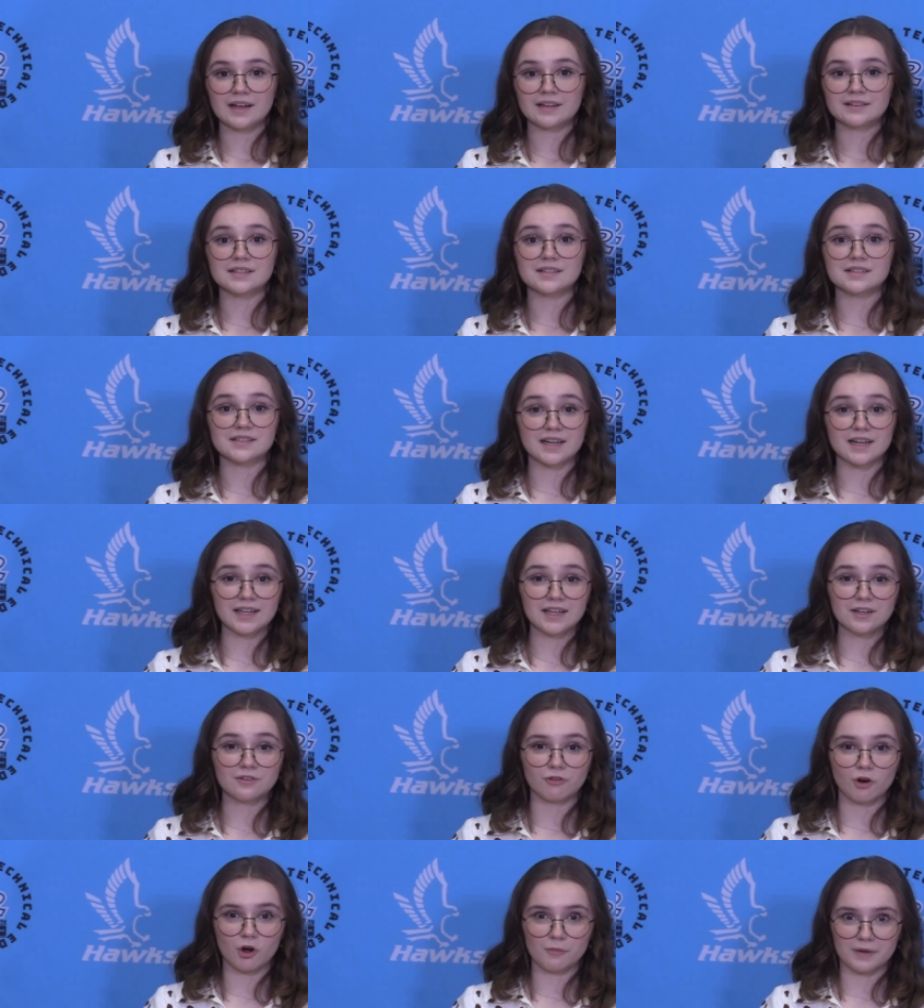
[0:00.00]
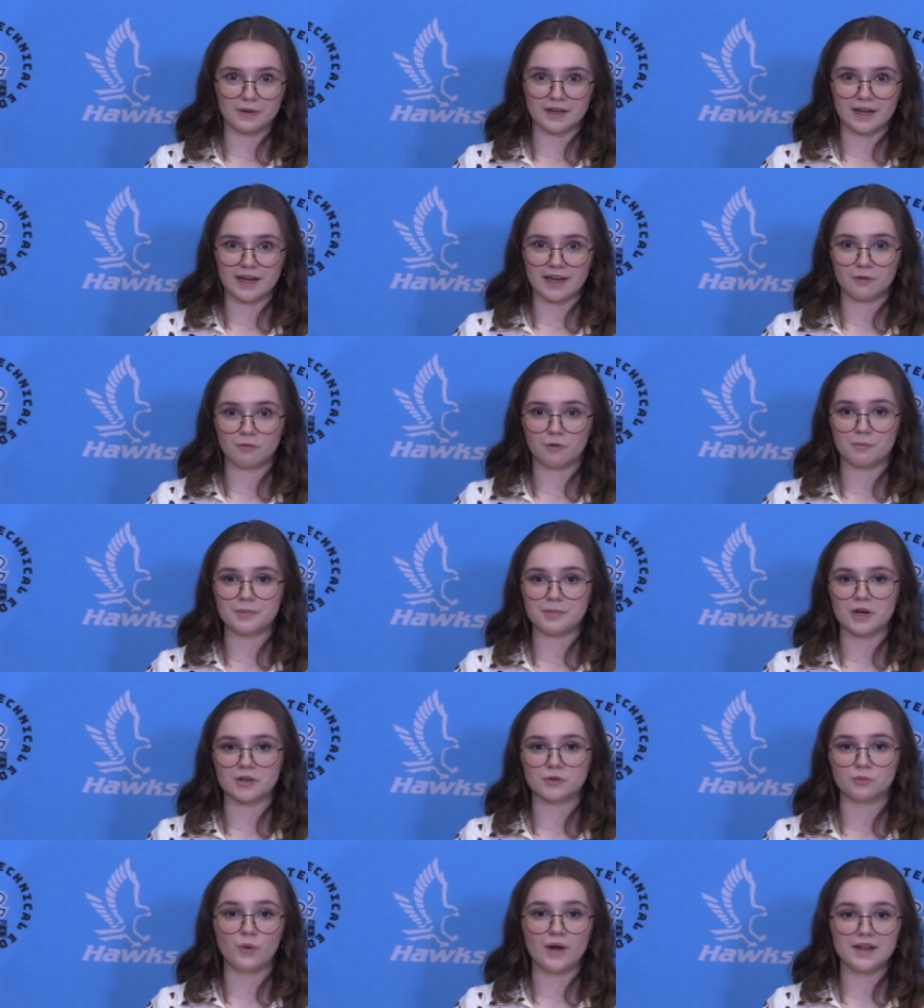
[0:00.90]
The study enrollment night will be
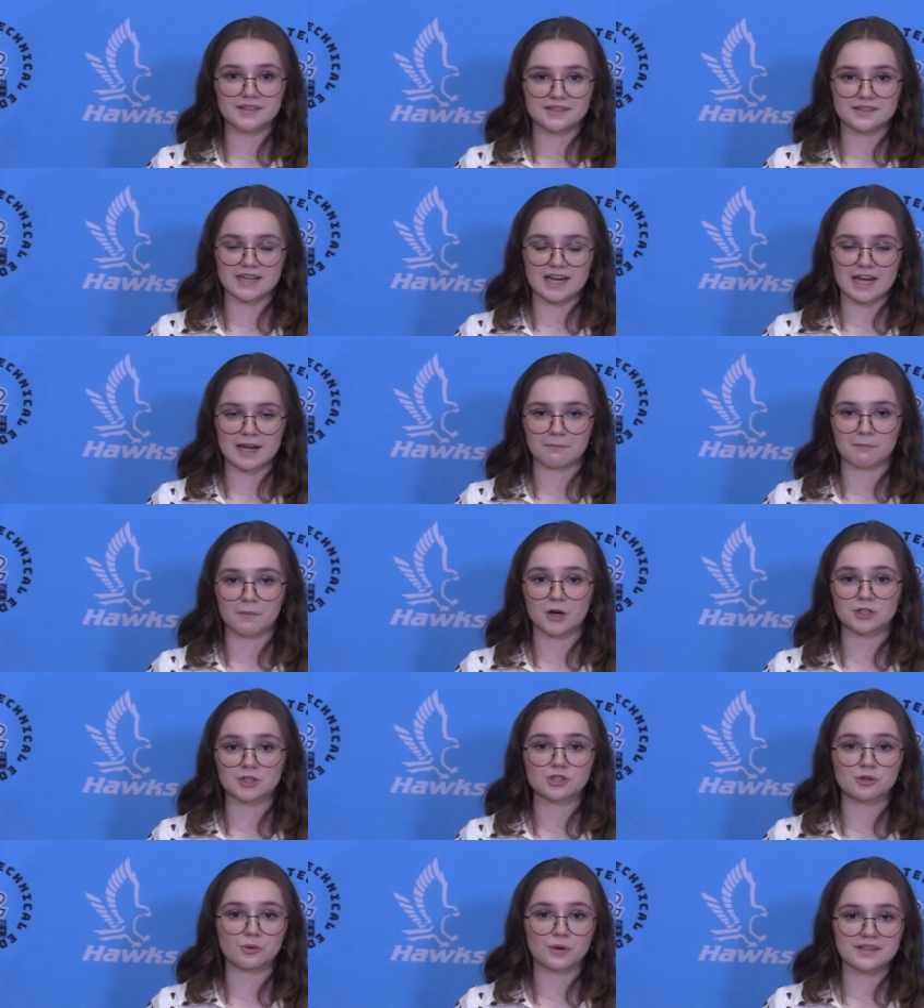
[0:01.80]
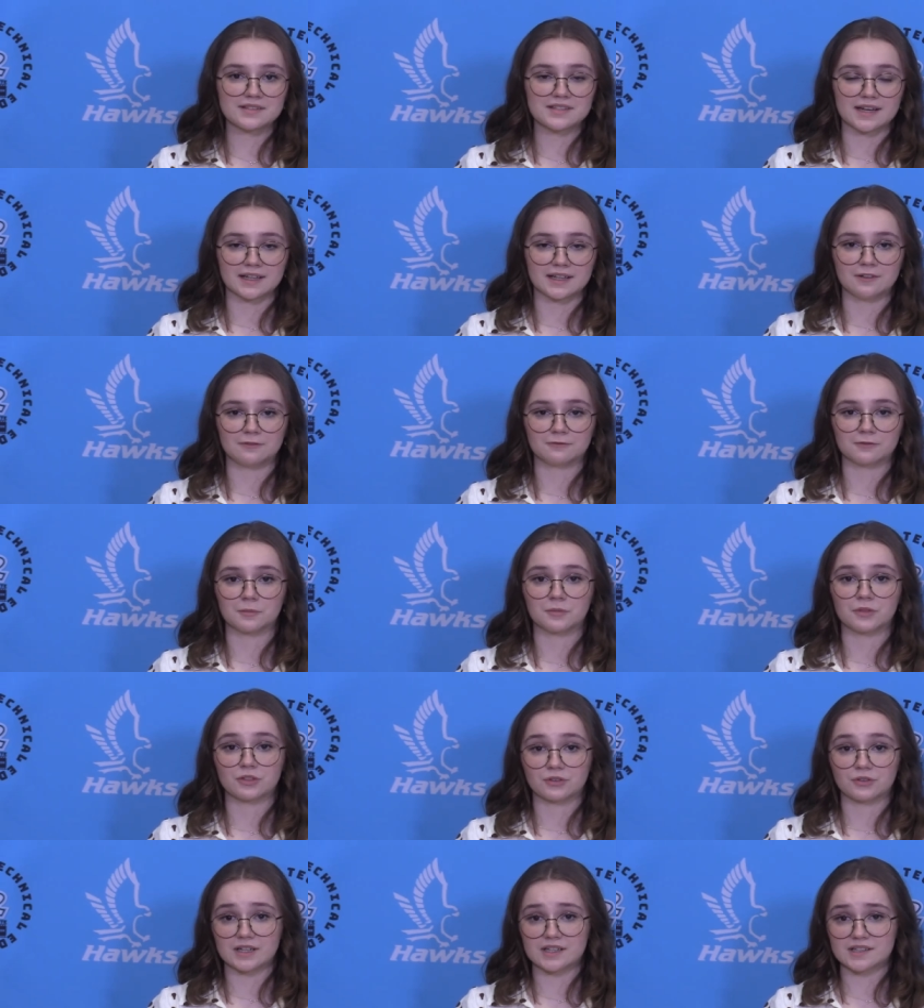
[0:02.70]
on Wednesday, March 22nd from
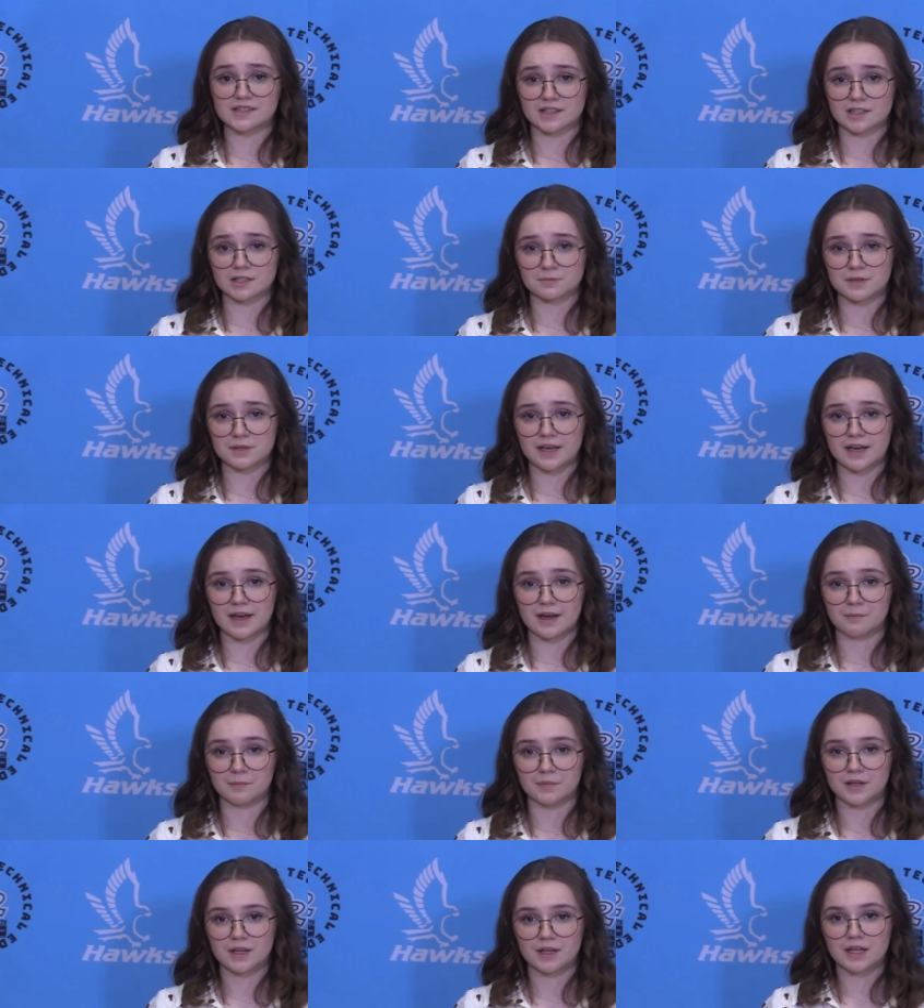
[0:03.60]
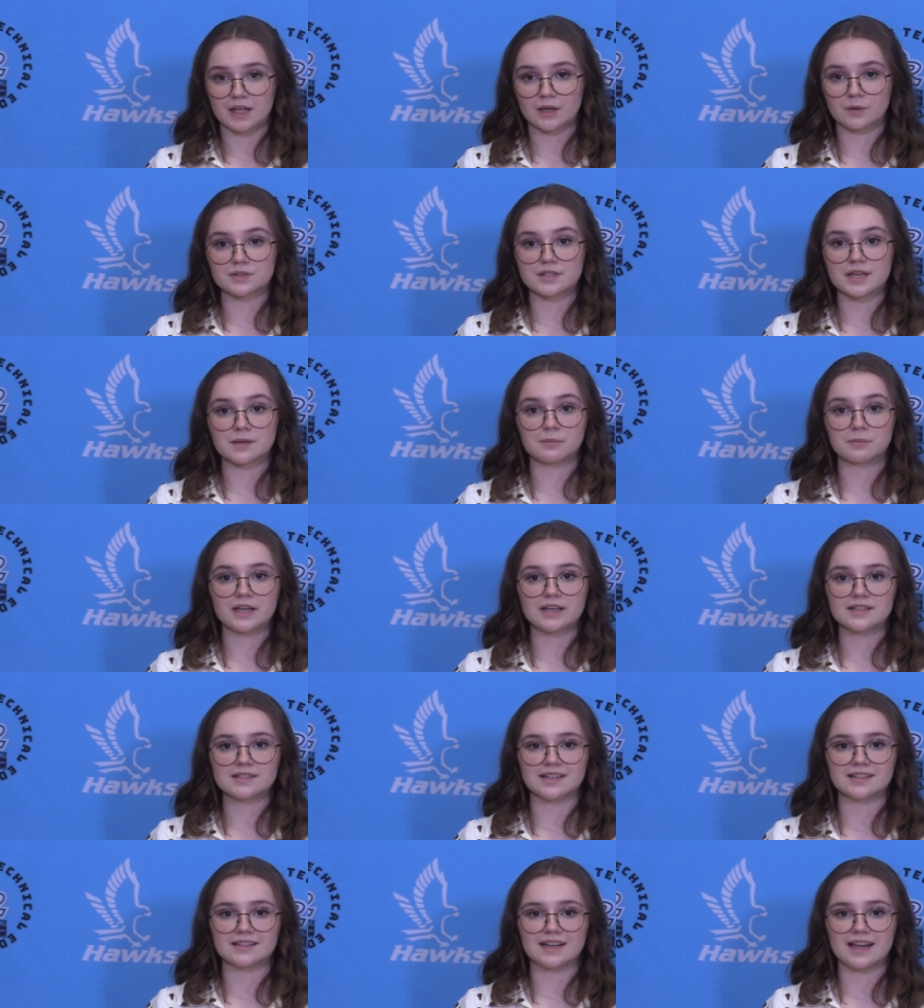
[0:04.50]
3 to 6 p.m. It will take
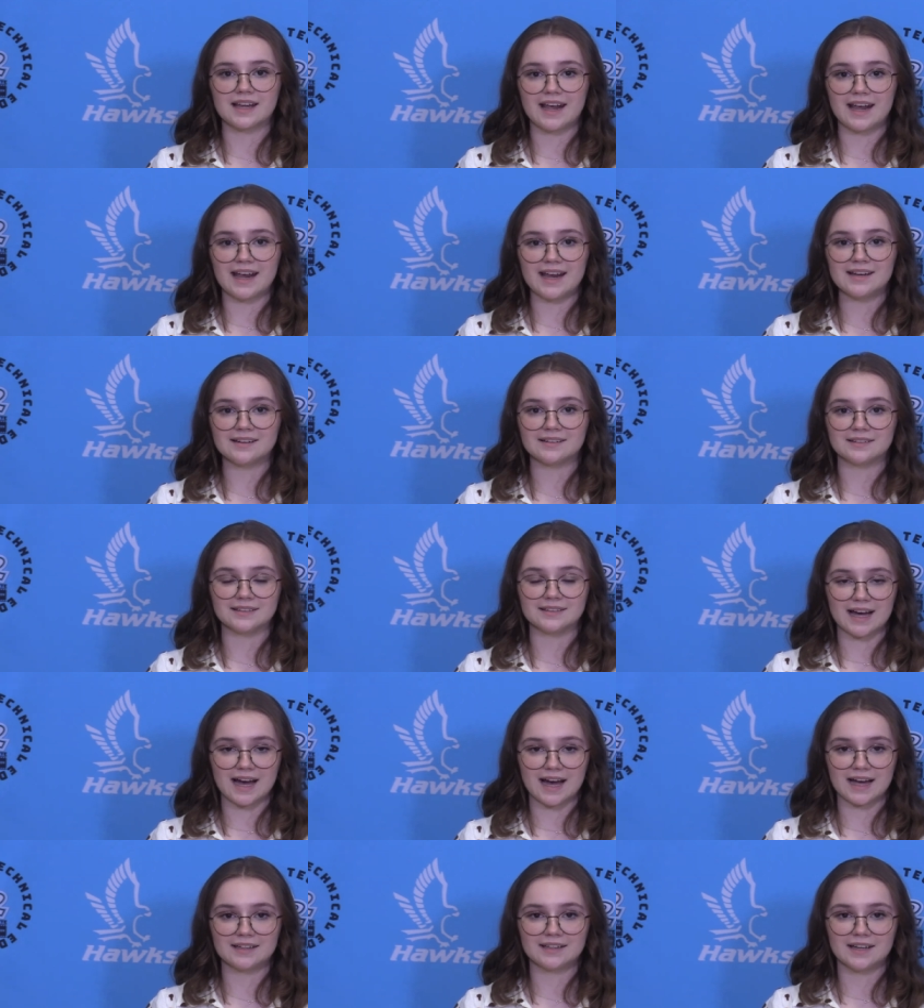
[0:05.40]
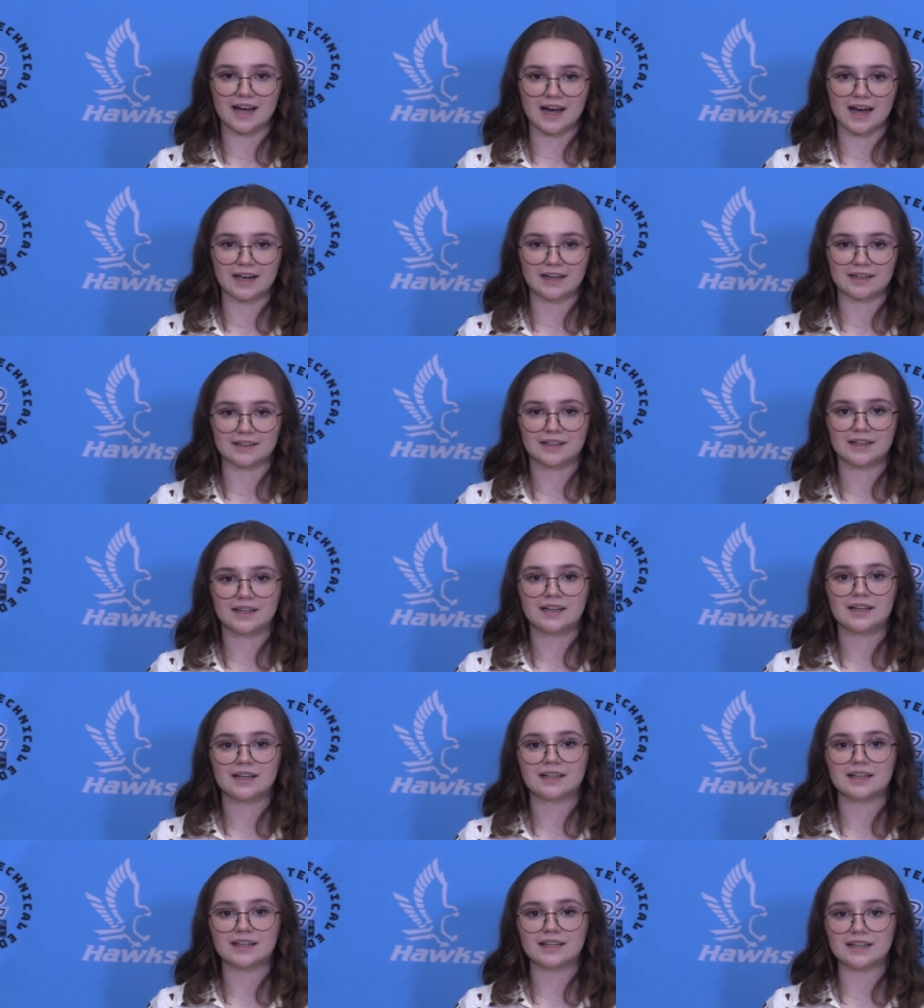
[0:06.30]
place at 899
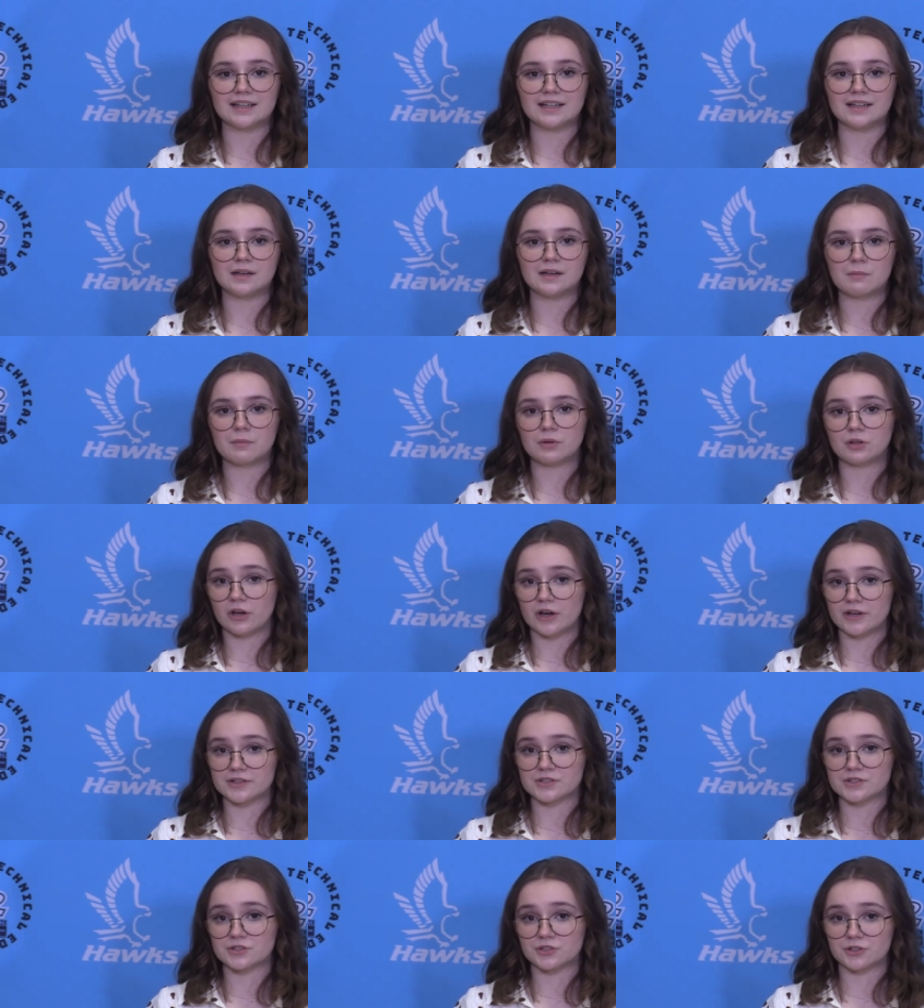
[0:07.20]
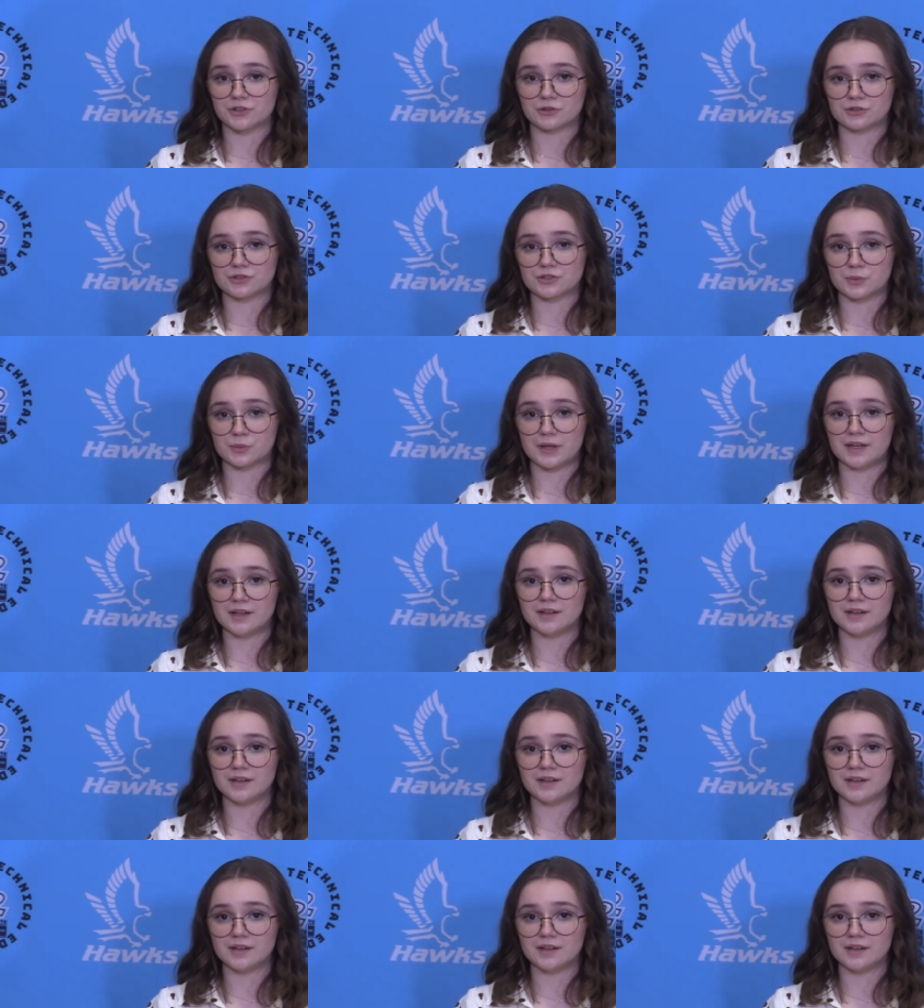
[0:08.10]
E Plaza Circle Suite